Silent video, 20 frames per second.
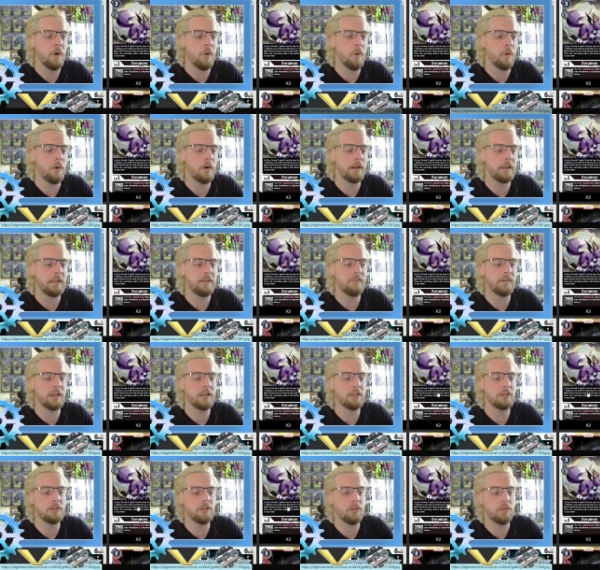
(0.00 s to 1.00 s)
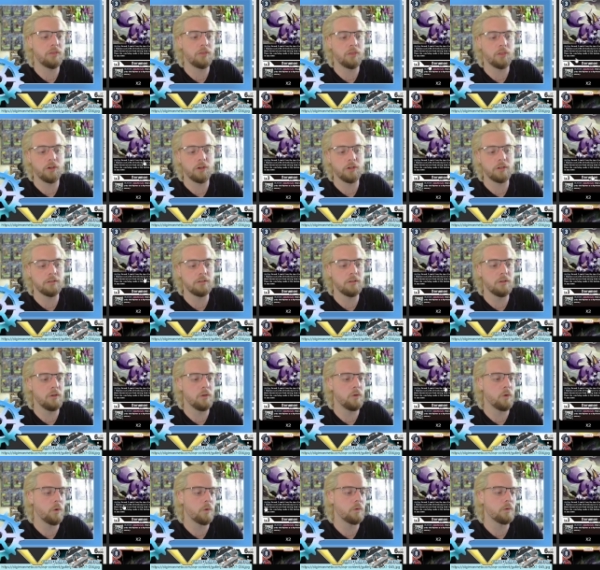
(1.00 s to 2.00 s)
or even a 3rd
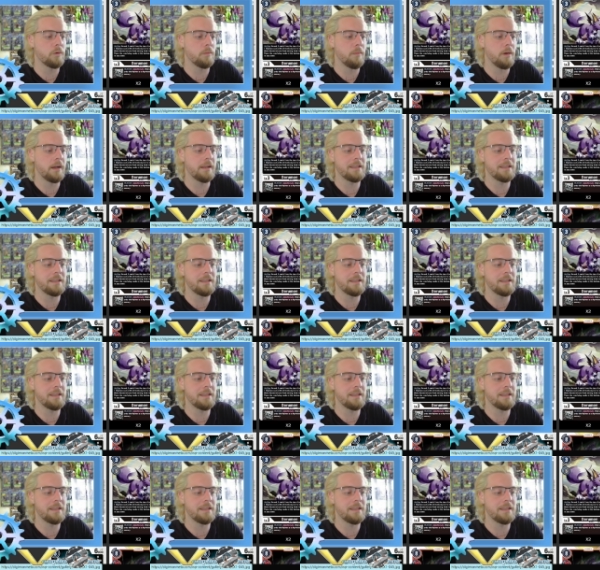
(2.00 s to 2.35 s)
Dorumon